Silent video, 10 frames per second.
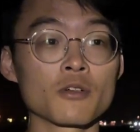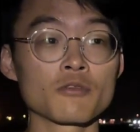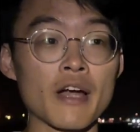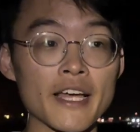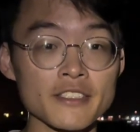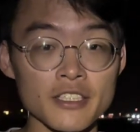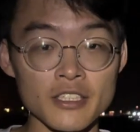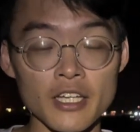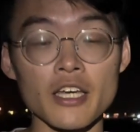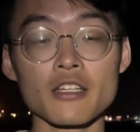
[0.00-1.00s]

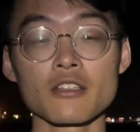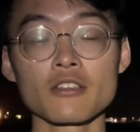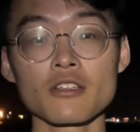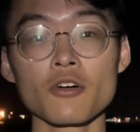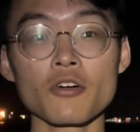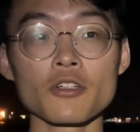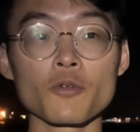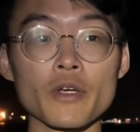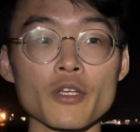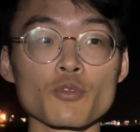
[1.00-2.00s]
rising tide all the
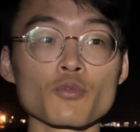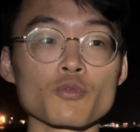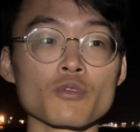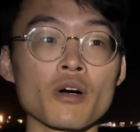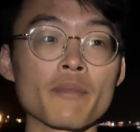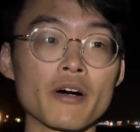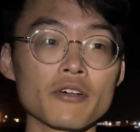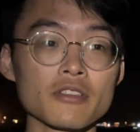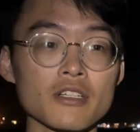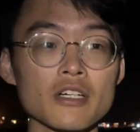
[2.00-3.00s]
way to
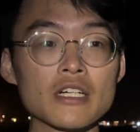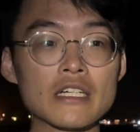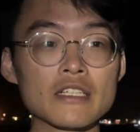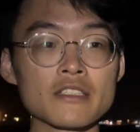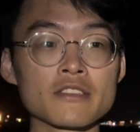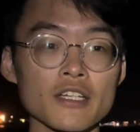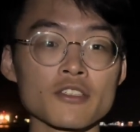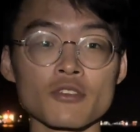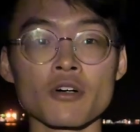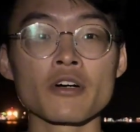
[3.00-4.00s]
about
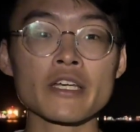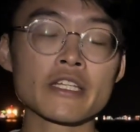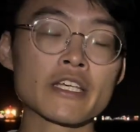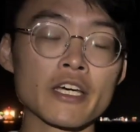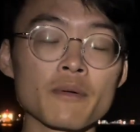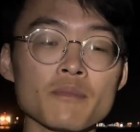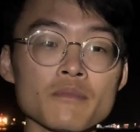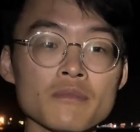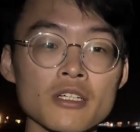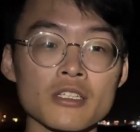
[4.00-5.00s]
6 or 8
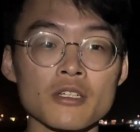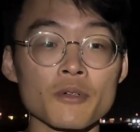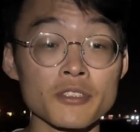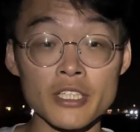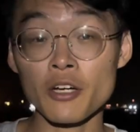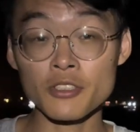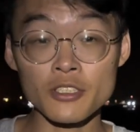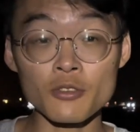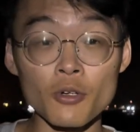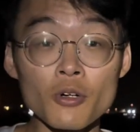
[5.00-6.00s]
a.m. We'll see how
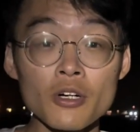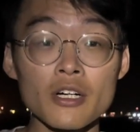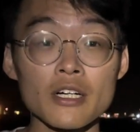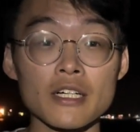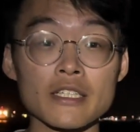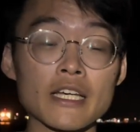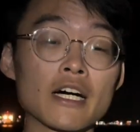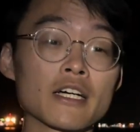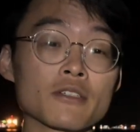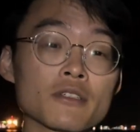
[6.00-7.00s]
things go.
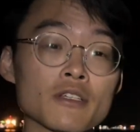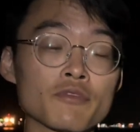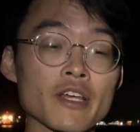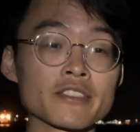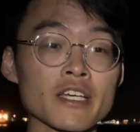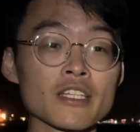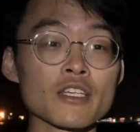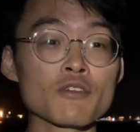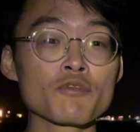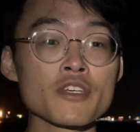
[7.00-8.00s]
If there's
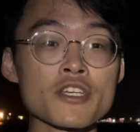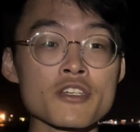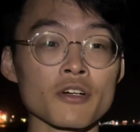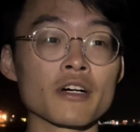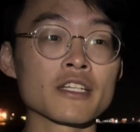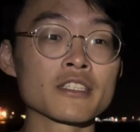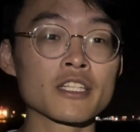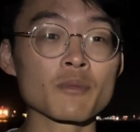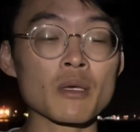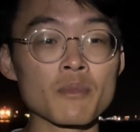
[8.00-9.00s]
any fish or
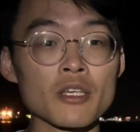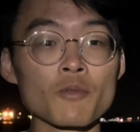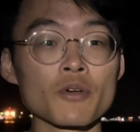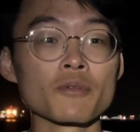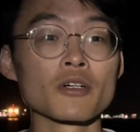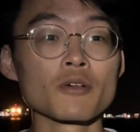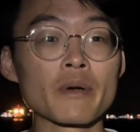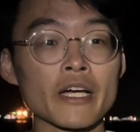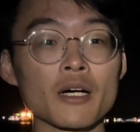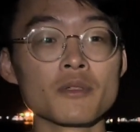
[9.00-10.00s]
anything, maybe we will
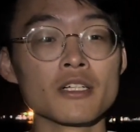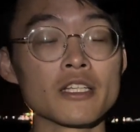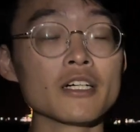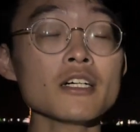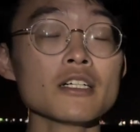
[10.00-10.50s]
back up earlier.